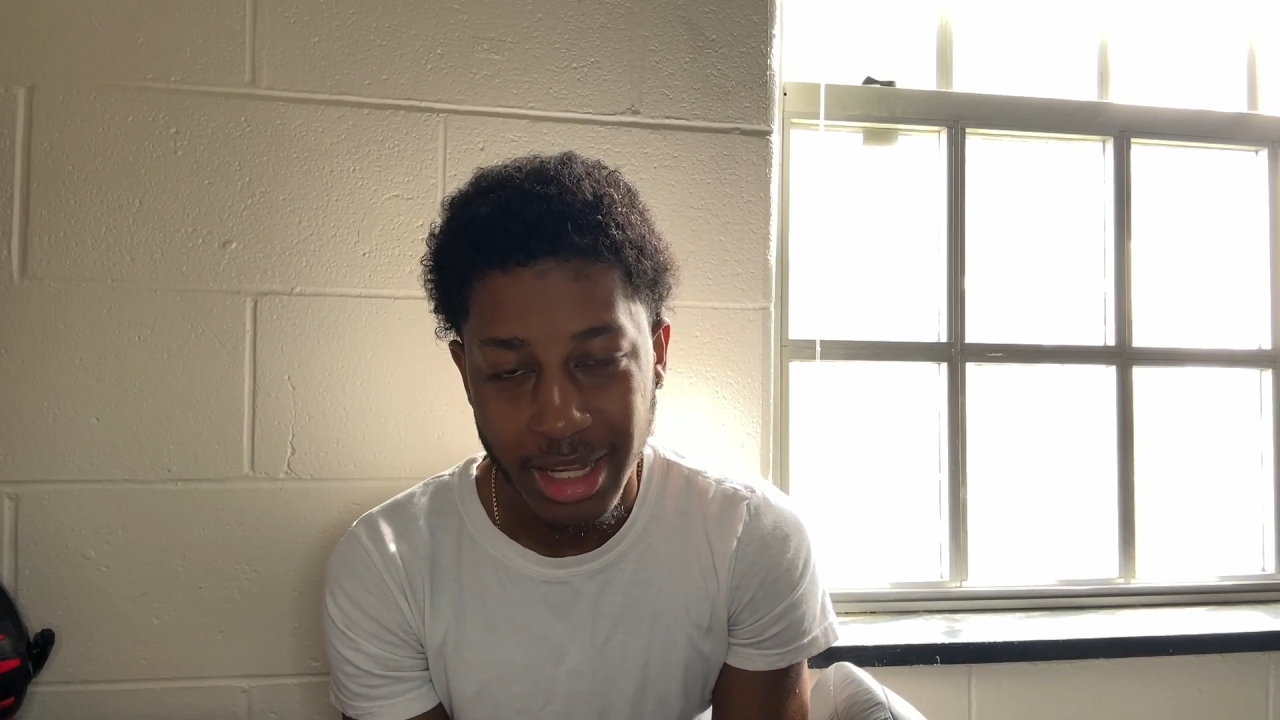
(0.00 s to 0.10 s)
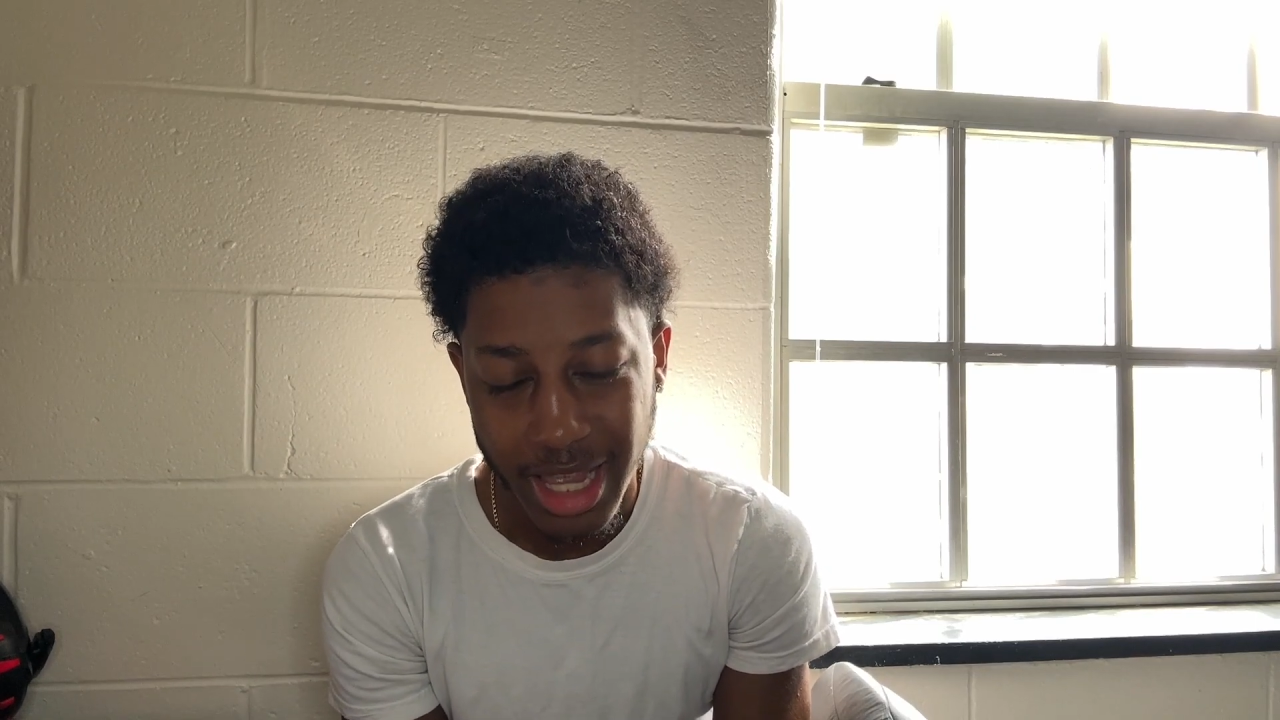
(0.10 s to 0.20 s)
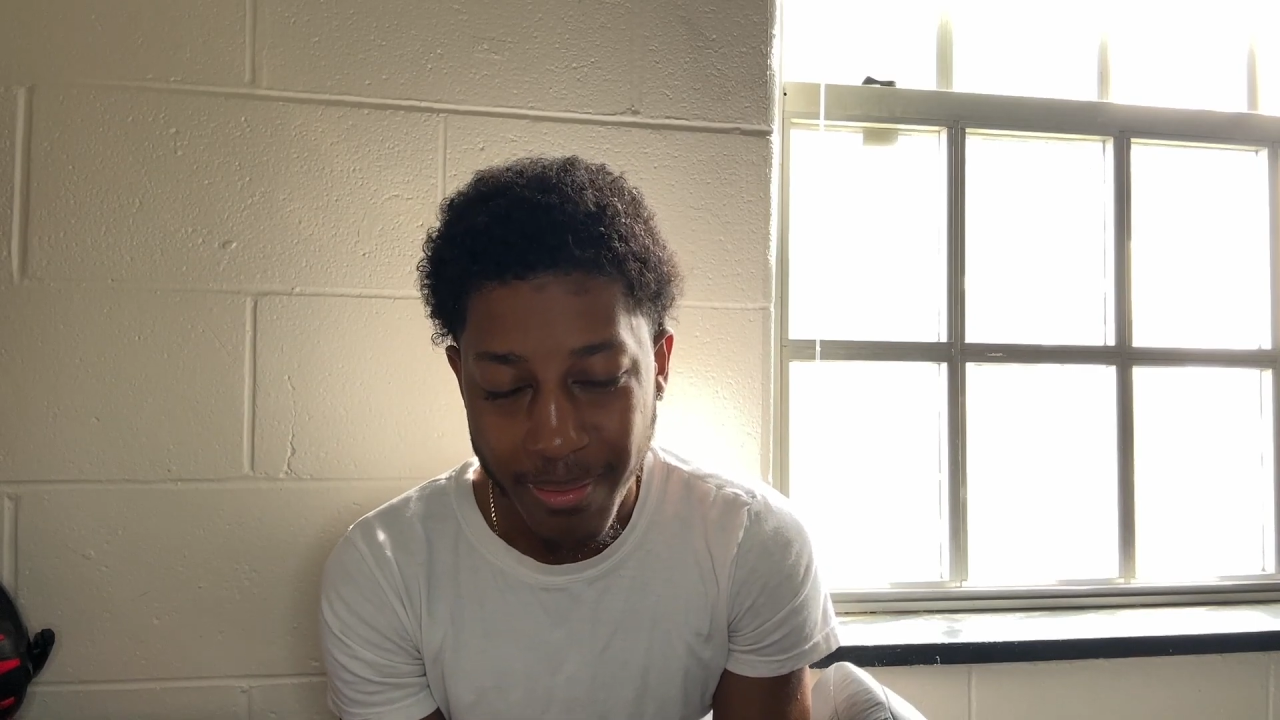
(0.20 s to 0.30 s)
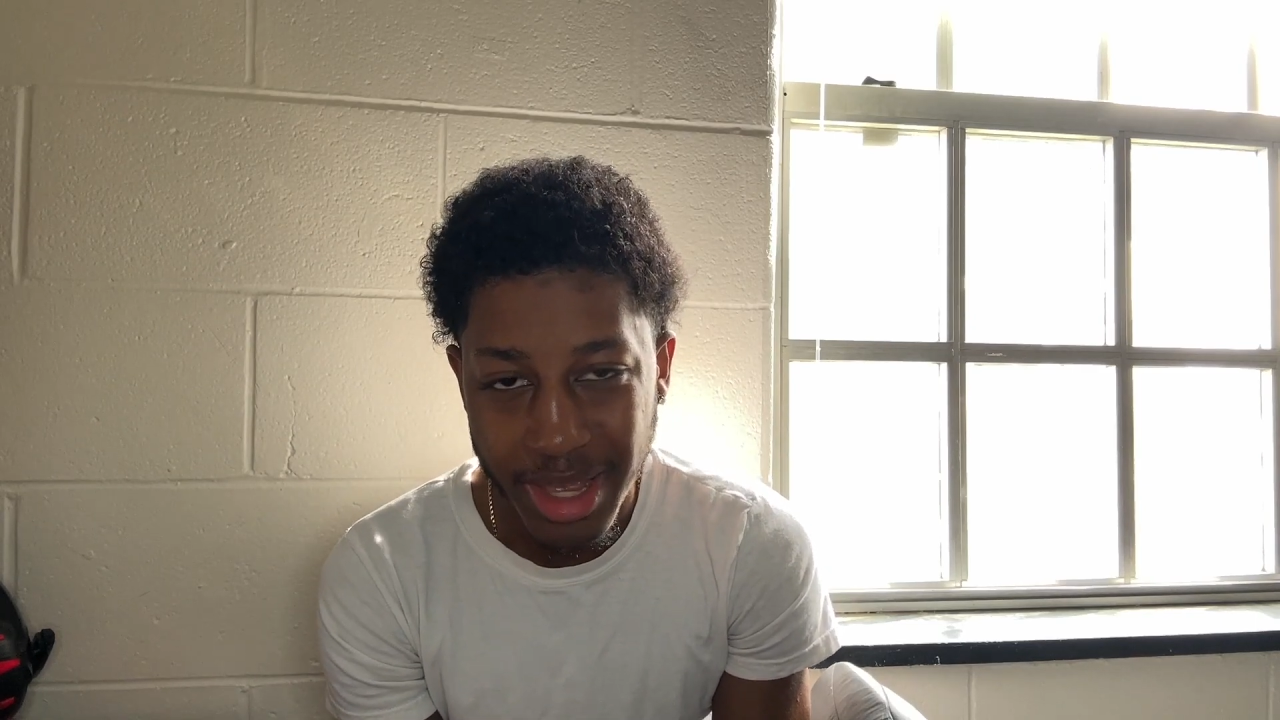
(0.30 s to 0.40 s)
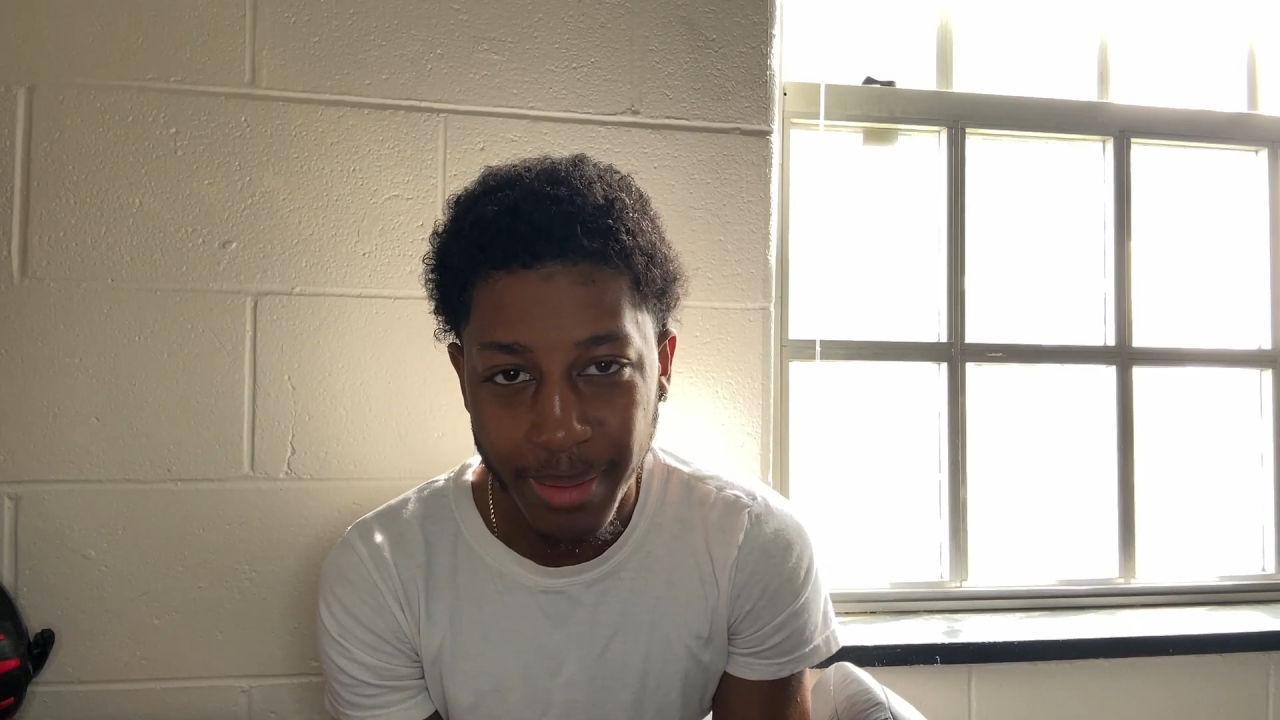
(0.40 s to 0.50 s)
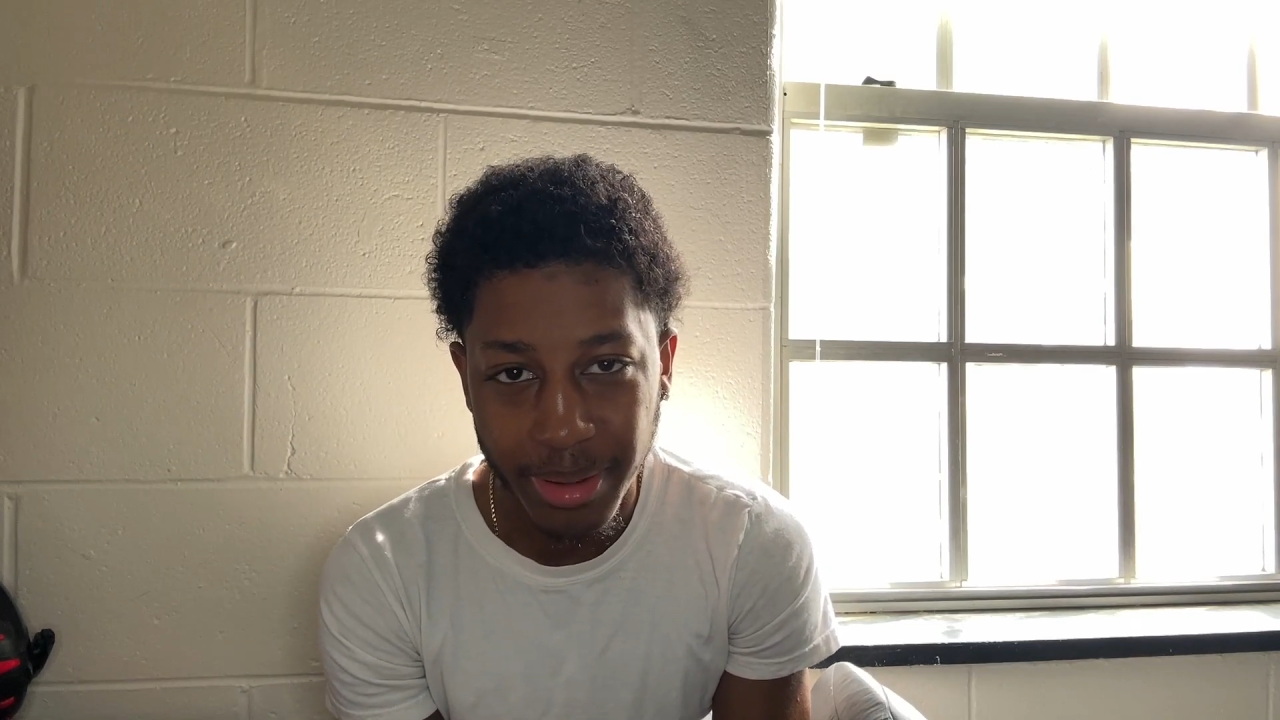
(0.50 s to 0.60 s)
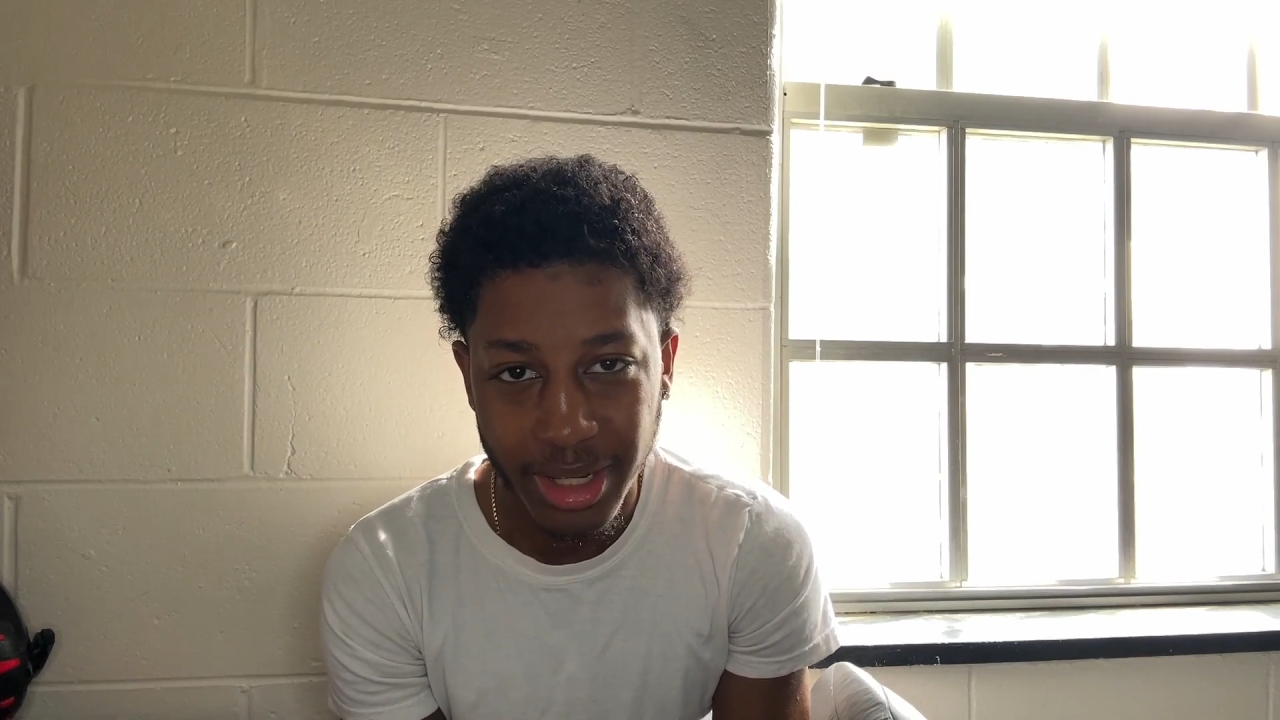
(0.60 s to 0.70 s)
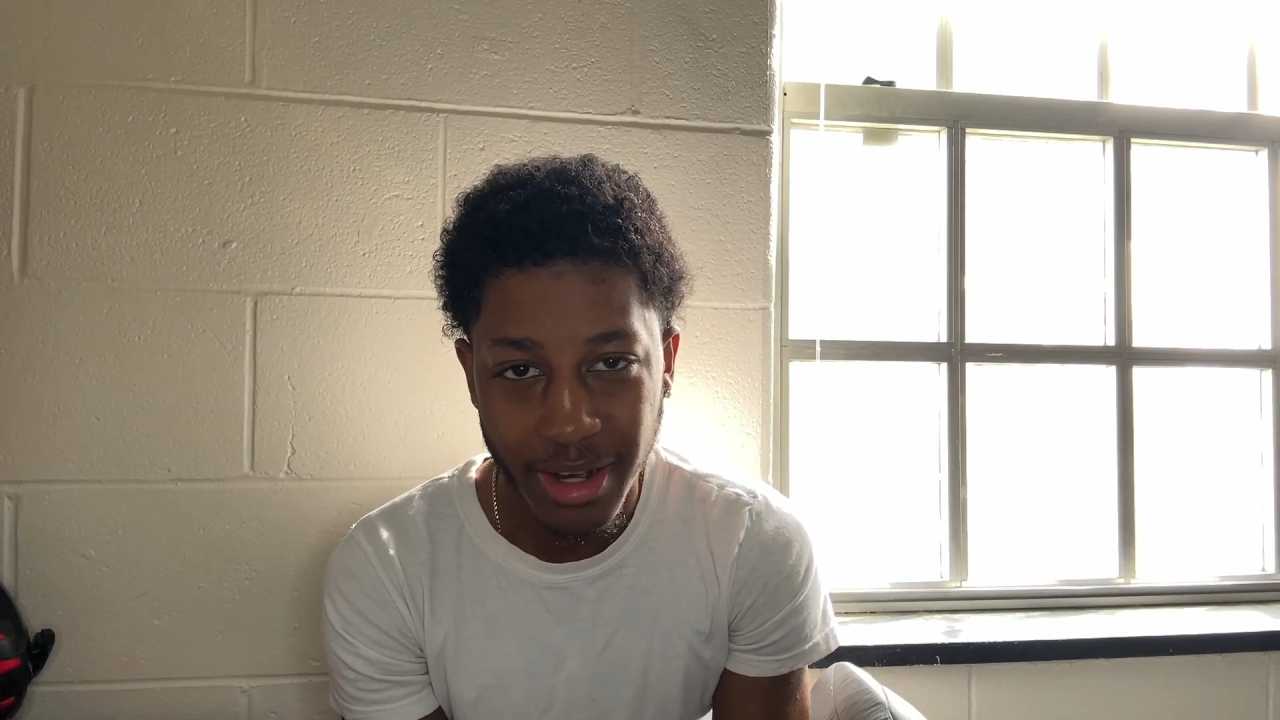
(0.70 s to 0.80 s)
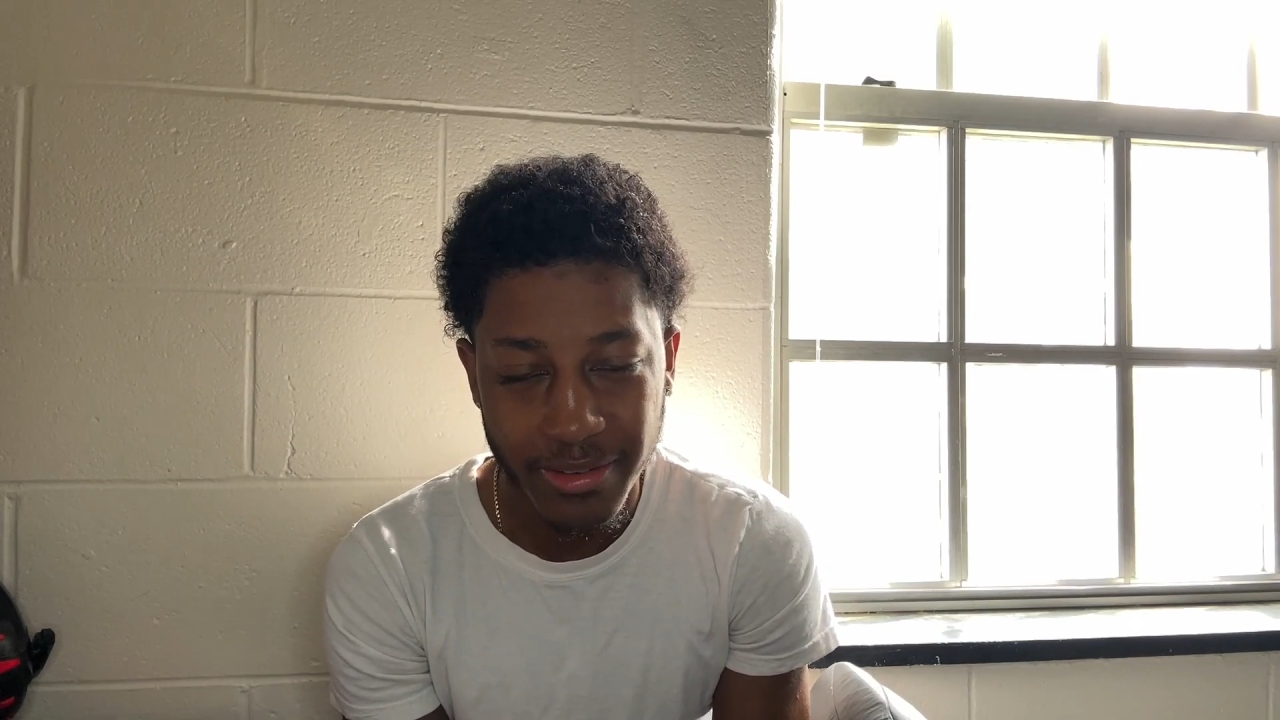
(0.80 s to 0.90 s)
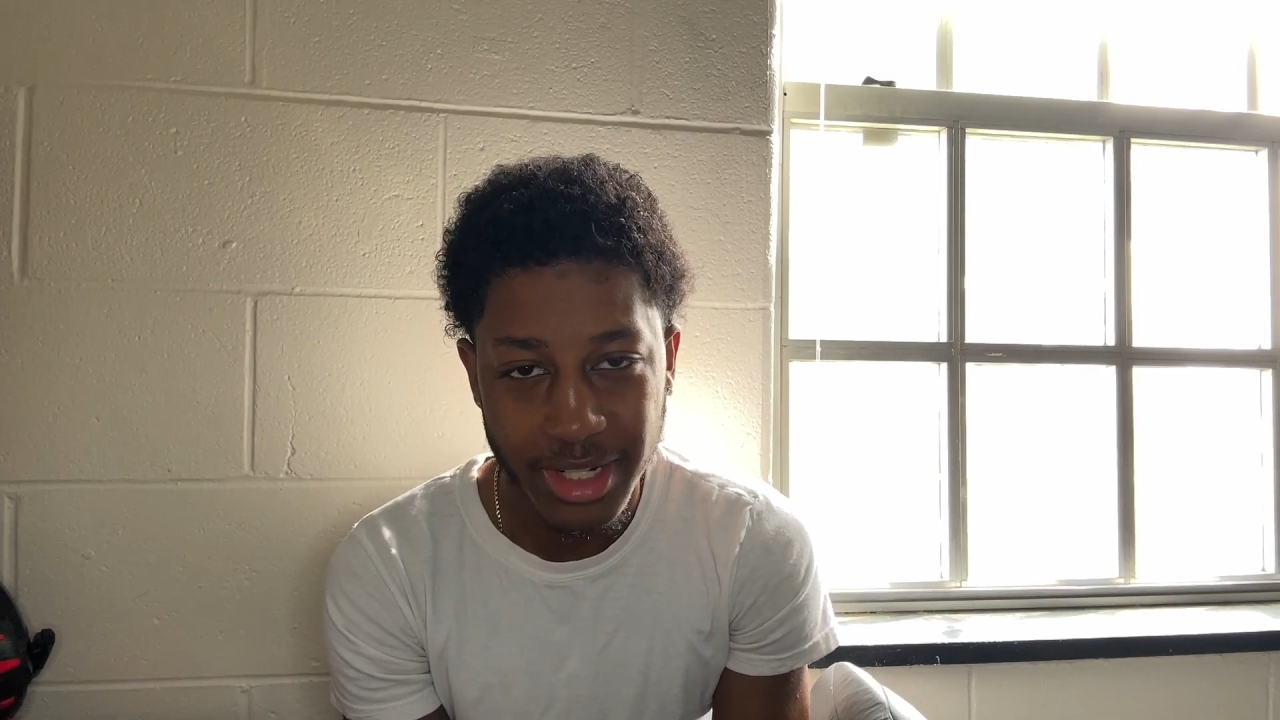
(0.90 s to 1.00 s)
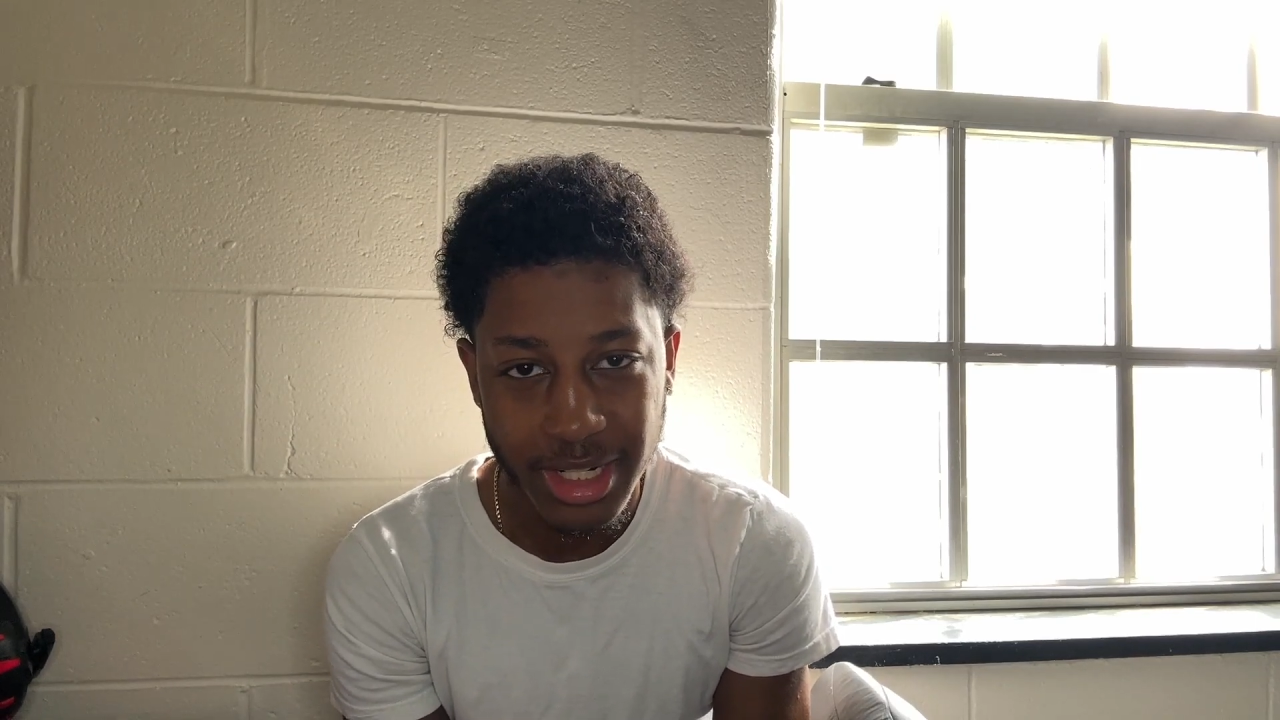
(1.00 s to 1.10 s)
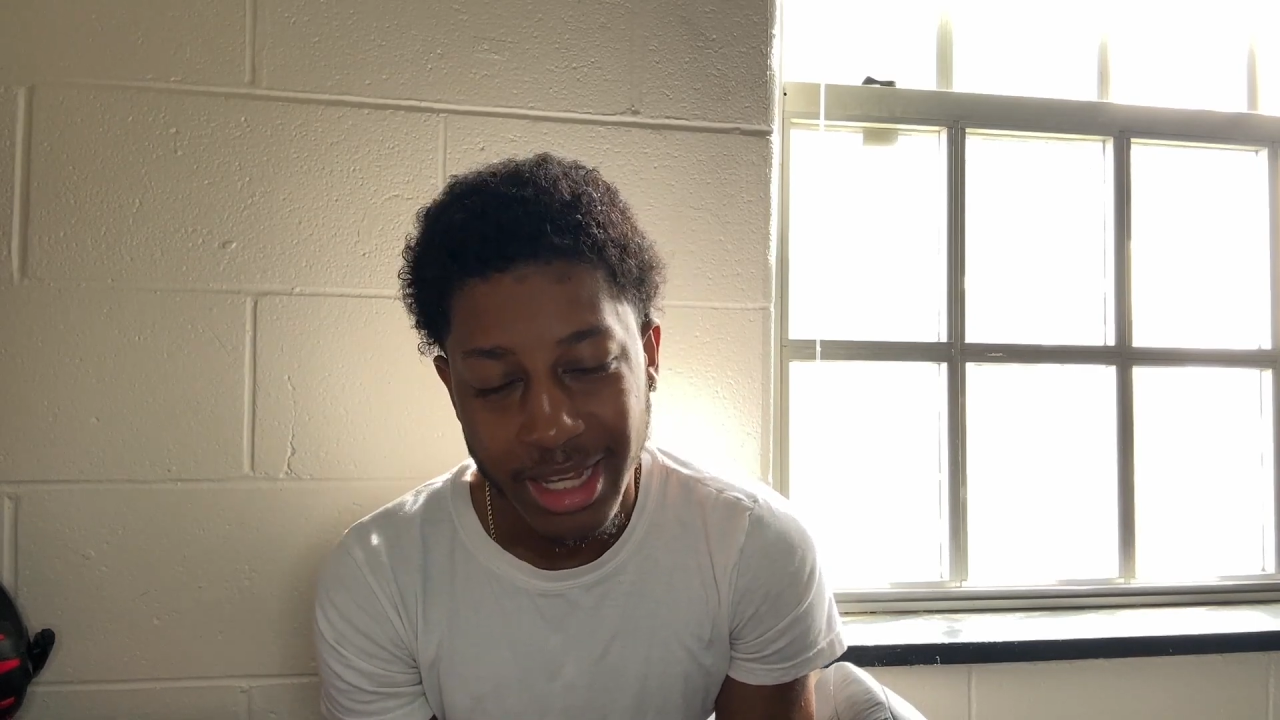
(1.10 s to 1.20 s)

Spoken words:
NBA playoffs,